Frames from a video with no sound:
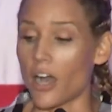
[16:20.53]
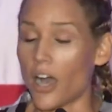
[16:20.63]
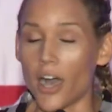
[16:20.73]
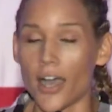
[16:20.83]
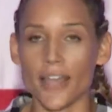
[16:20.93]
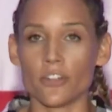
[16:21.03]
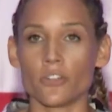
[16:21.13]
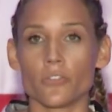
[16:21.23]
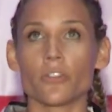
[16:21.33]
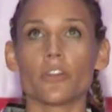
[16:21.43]
I
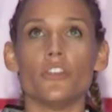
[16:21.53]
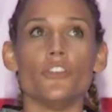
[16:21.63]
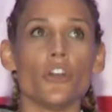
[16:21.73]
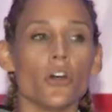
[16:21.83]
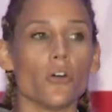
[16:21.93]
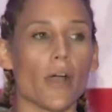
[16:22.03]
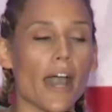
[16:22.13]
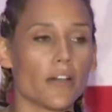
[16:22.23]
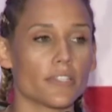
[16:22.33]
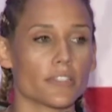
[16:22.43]
don't know
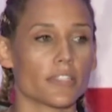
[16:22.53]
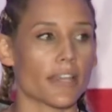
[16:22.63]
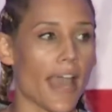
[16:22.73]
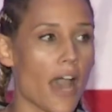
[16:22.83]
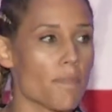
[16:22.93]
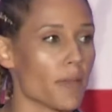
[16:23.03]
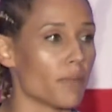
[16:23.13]
how this is gonna happen.